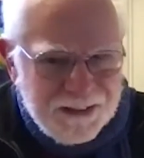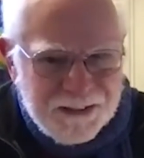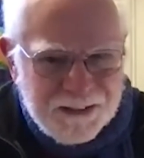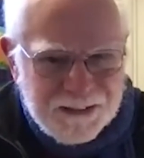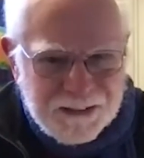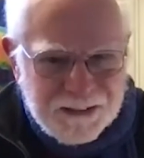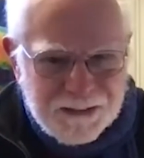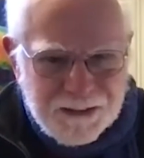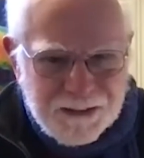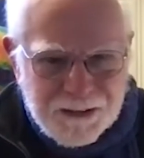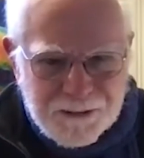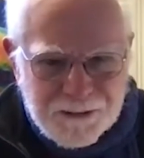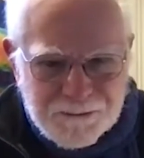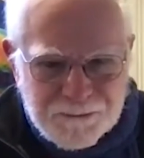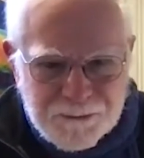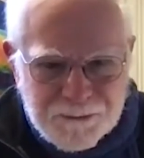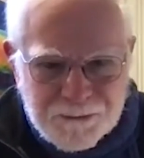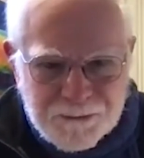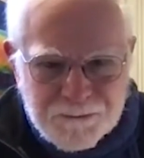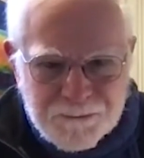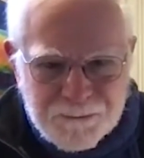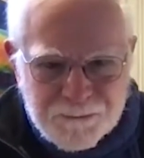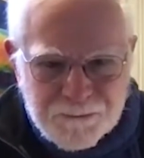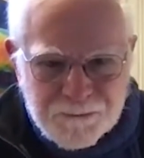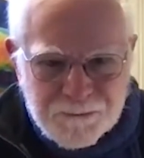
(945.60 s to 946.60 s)
Yeah.
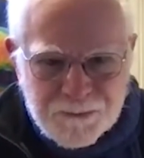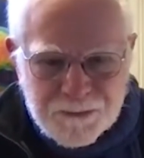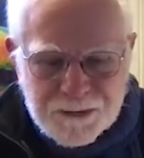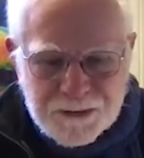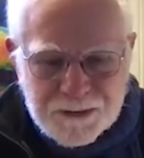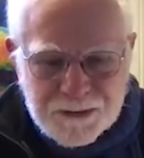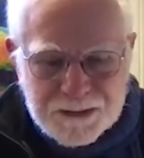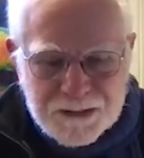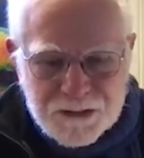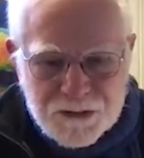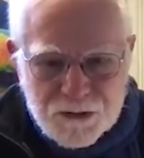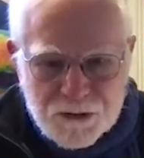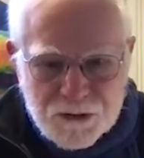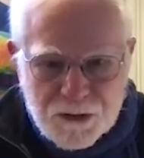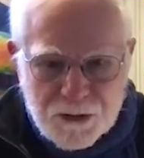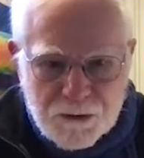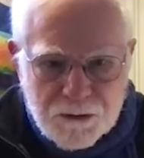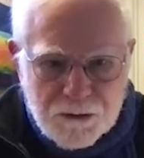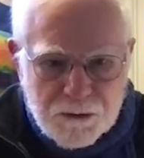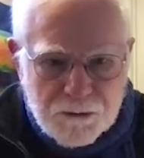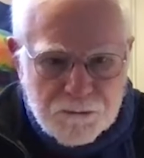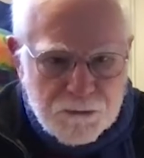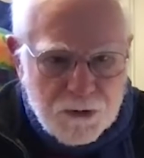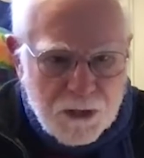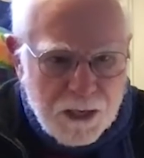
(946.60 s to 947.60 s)
So
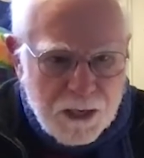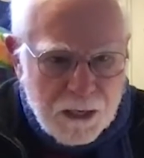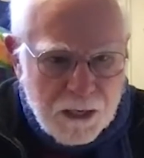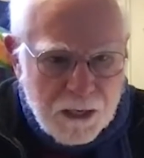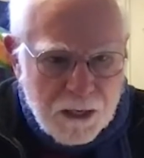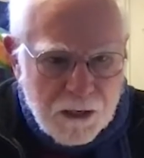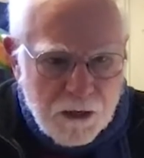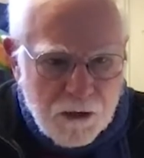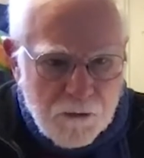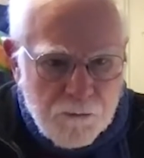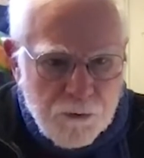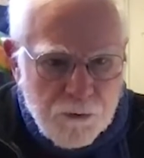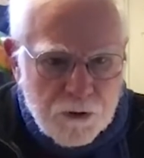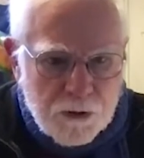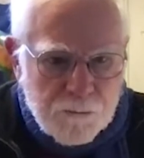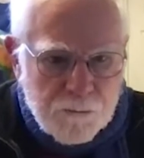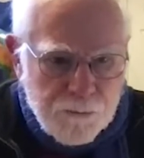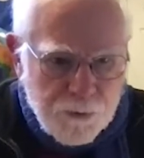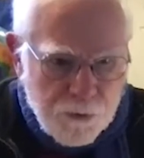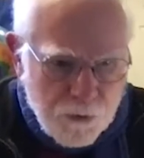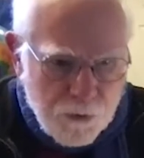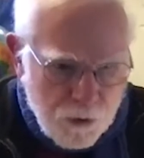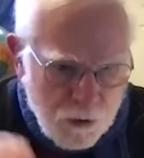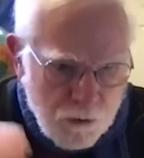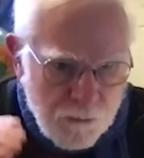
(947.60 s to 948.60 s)
the Galileo put a
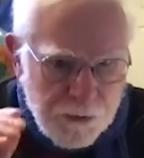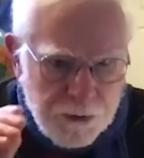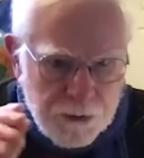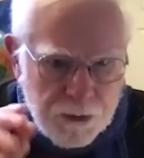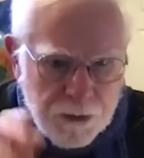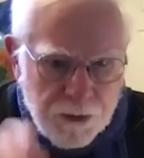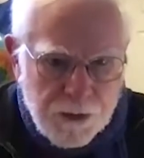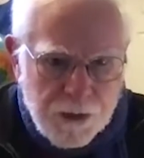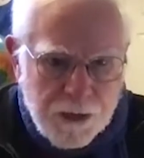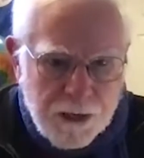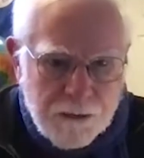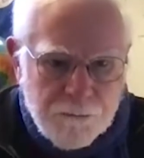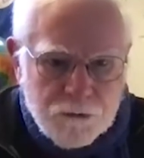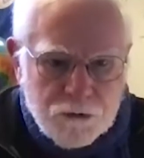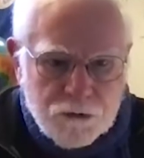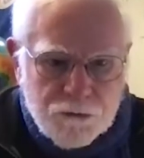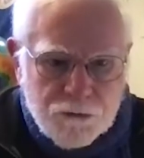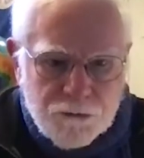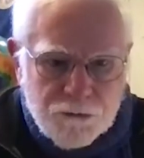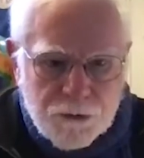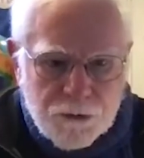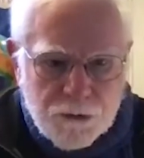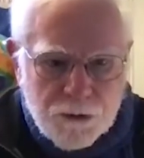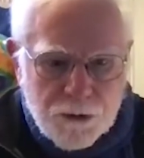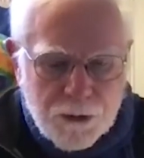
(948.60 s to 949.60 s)
probe into the
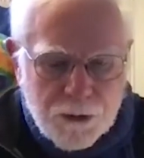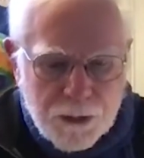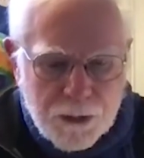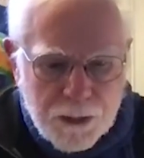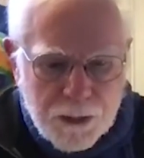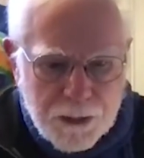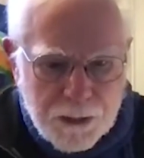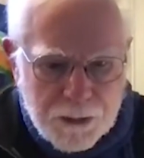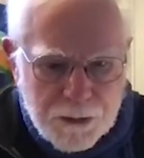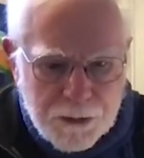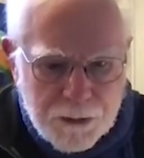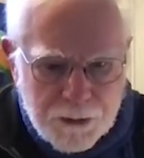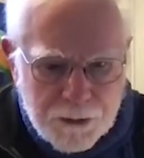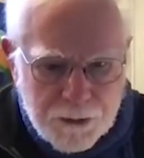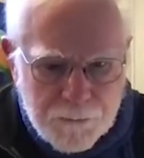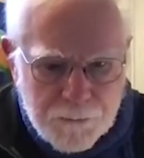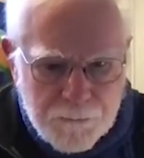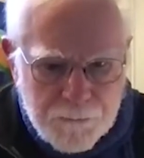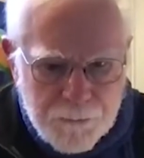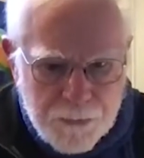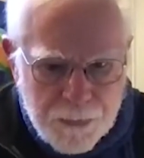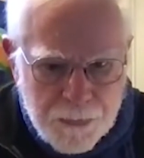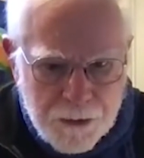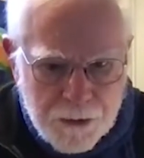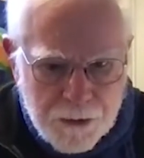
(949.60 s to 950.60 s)
atmosphere, and
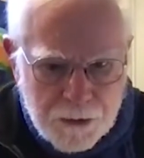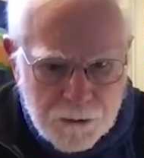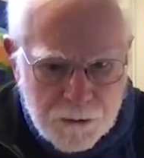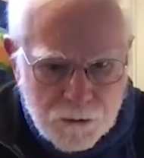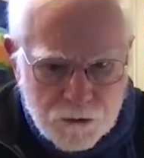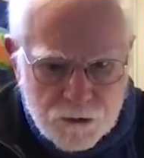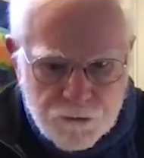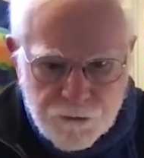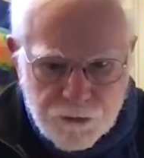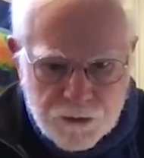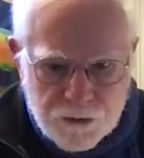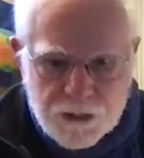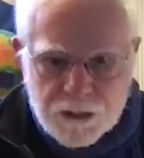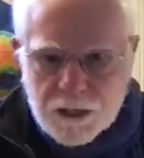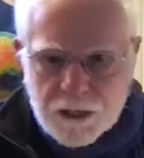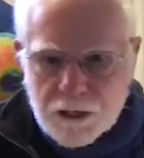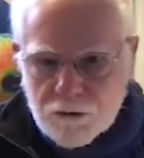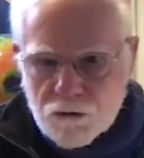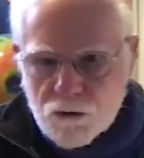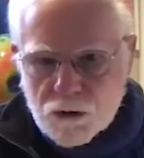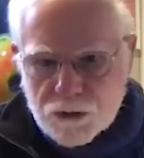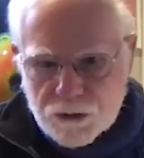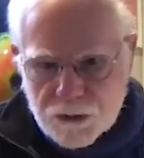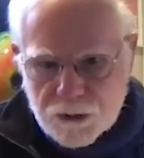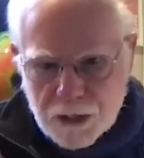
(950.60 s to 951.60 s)
which eventually, of
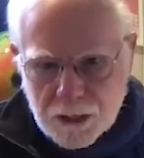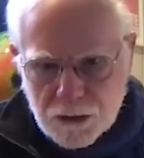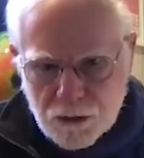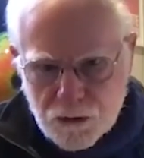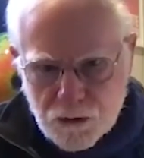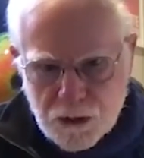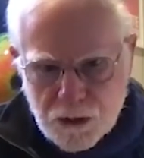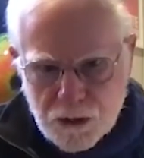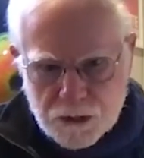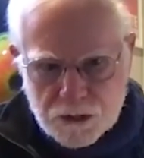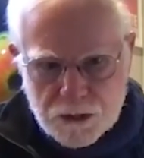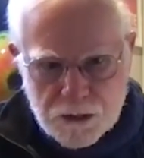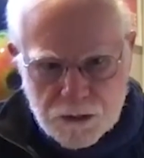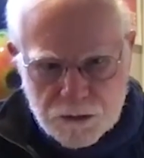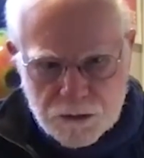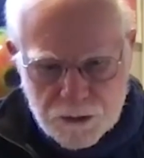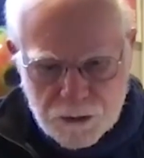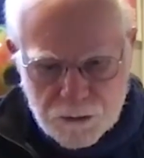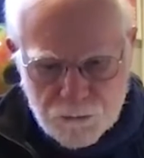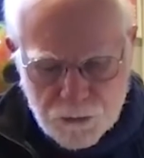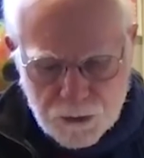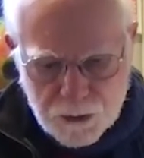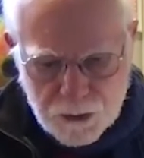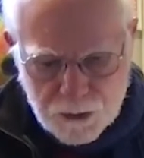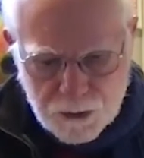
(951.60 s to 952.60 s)
course, got crushed because
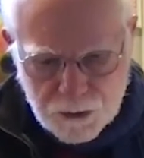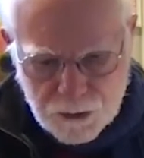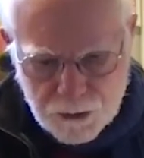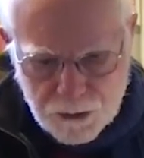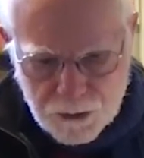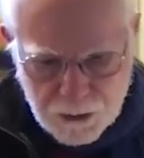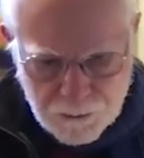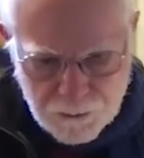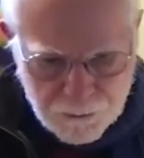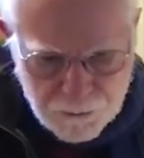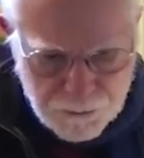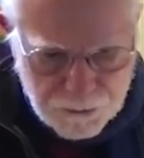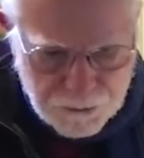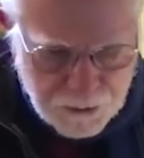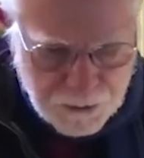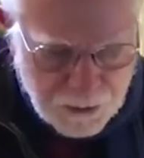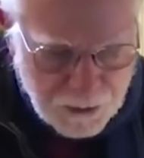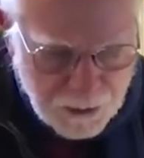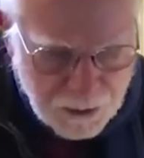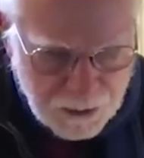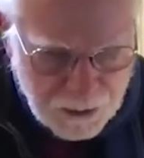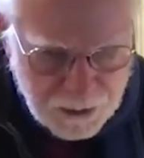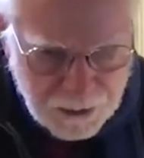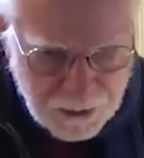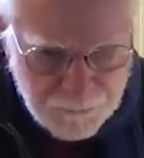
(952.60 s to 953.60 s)
it went into depth. But
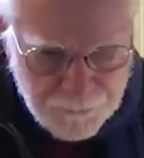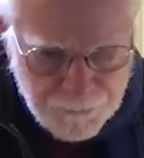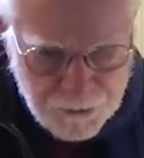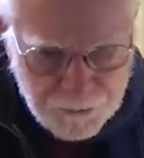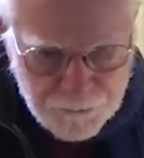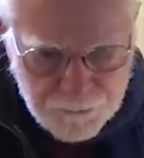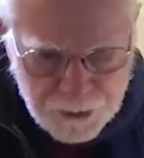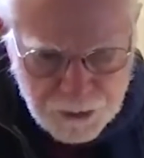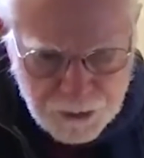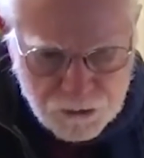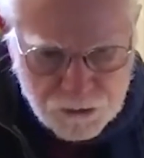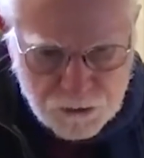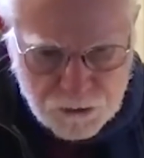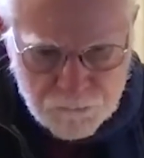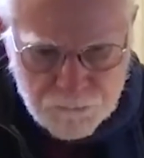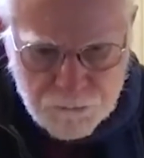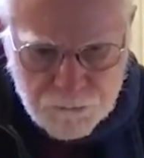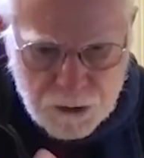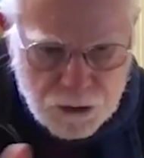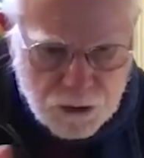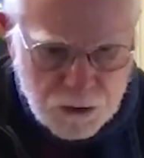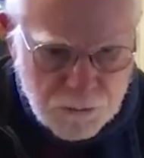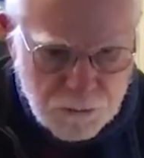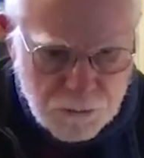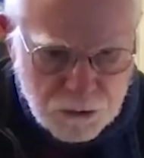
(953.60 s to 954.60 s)
it made some
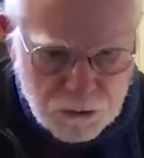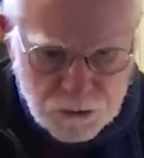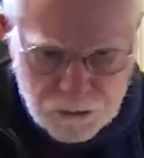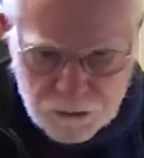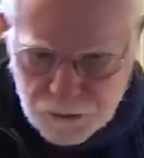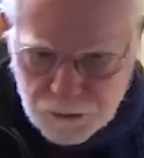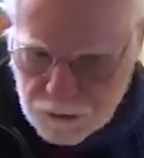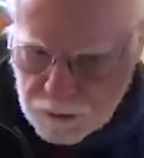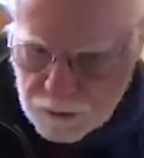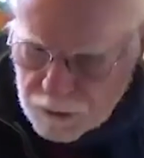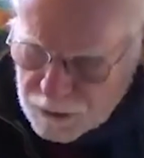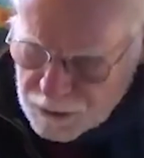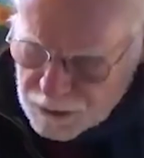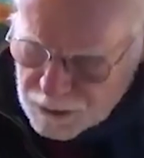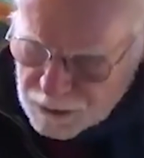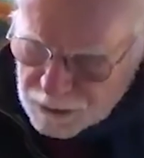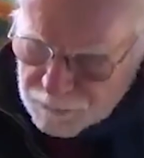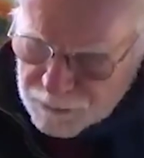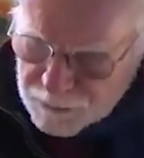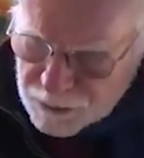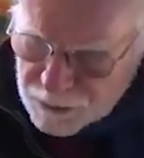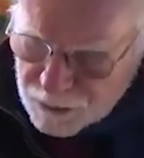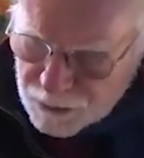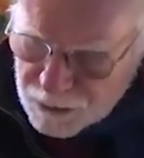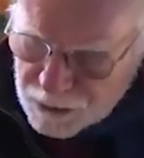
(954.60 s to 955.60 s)
measurements of the
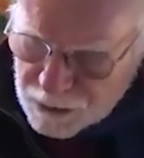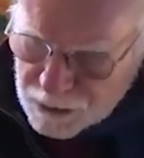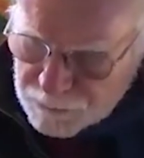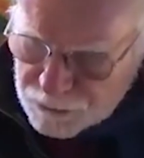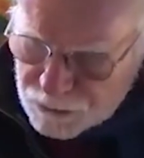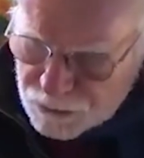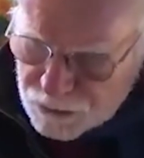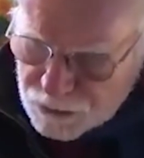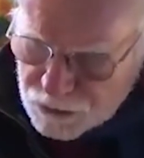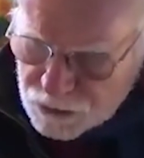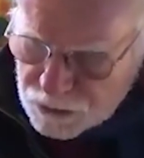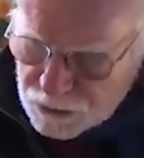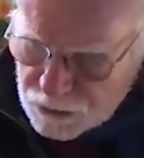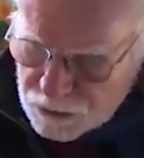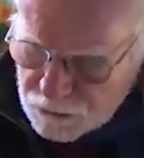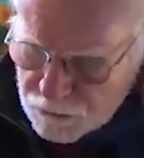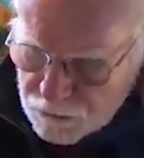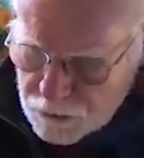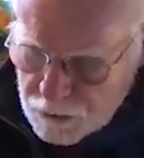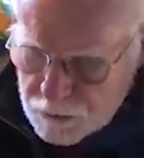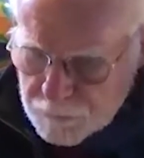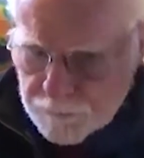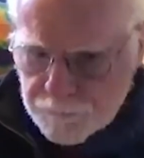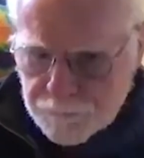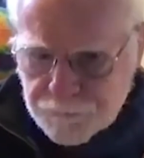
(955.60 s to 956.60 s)
elemental composition of
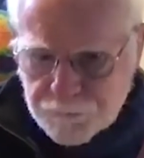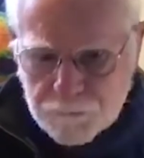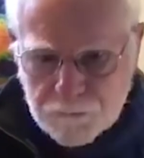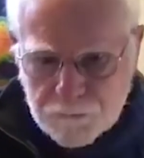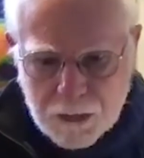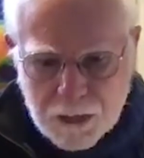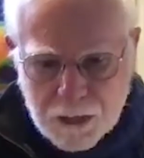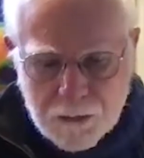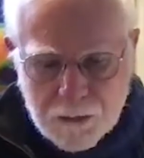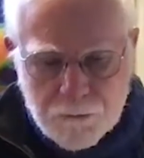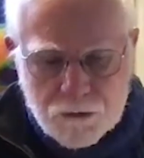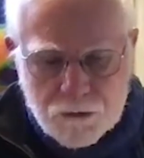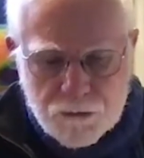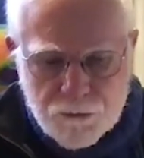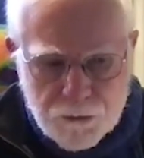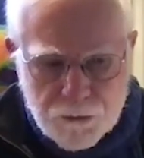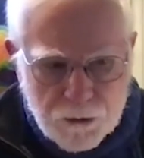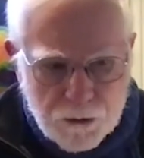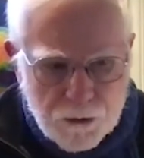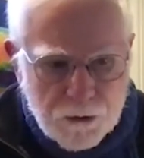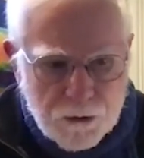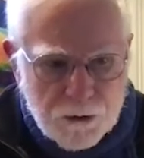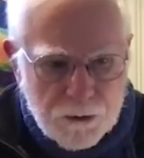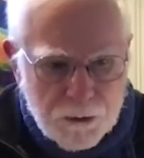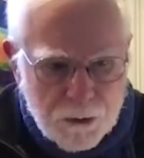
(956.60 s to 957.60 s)
the
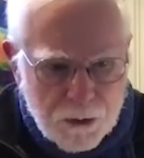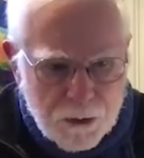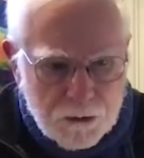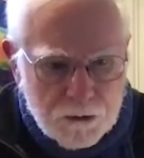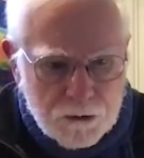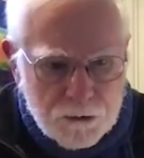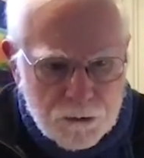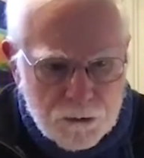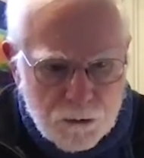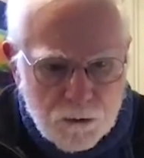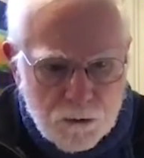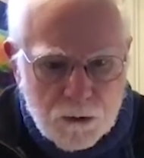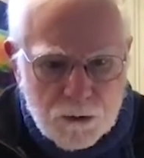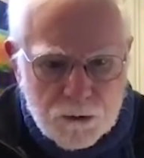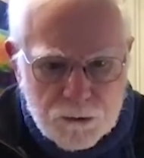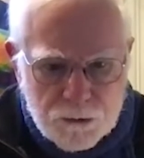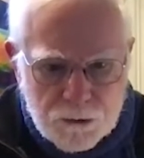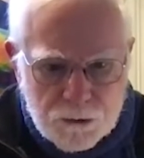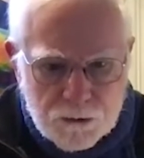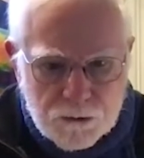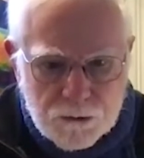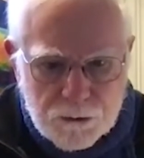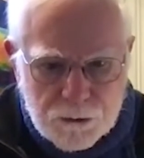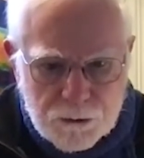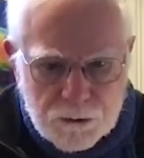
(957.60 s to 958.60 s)
atmosphere and so on.
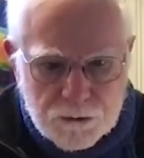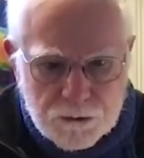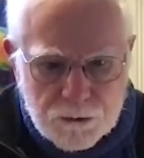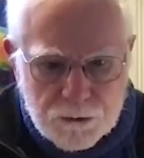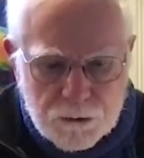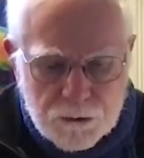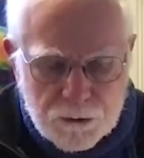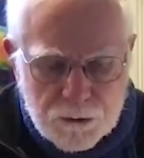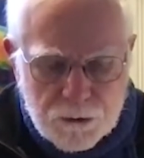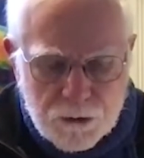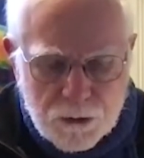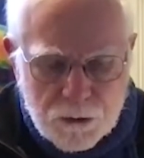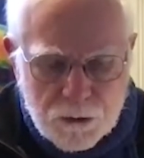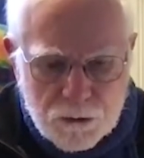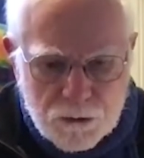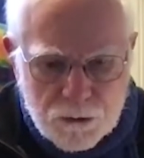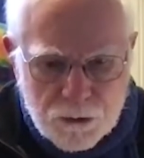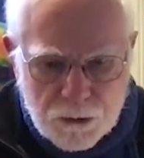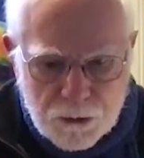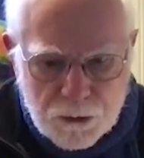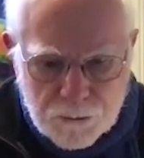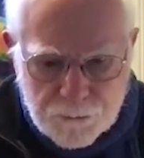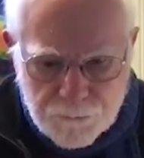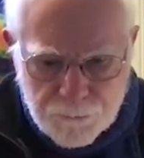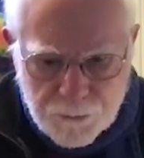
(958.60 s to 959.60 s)
So it's interesting.